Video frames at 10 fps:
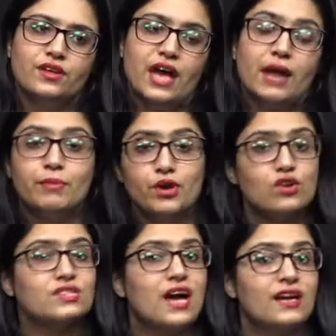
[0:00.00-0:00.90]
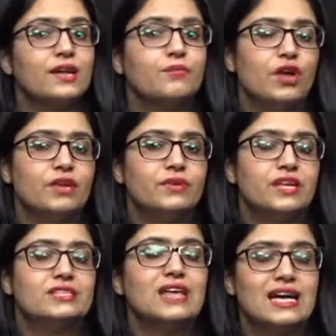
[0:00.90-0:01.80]
And because RNA
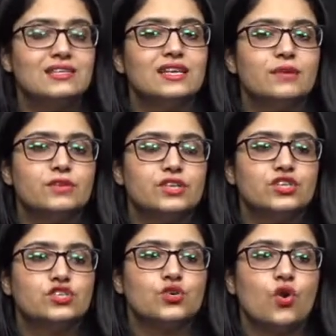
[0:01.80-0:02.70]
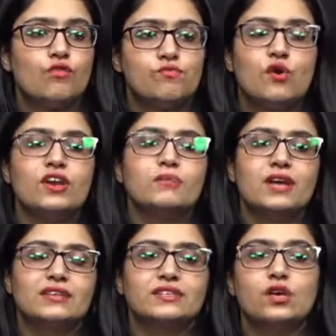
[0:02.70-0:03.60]
polymerase has the limitation of
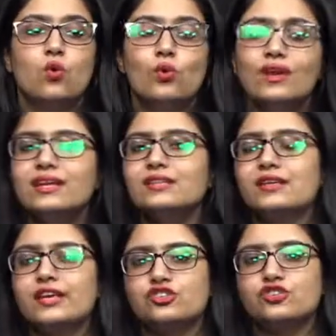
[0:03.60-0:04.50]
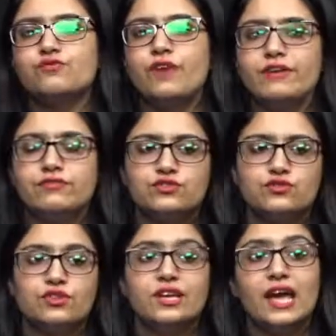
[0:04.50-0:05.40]
polymerizing only in the direction
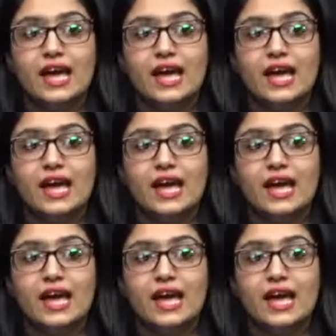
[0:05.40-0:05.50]
5:3,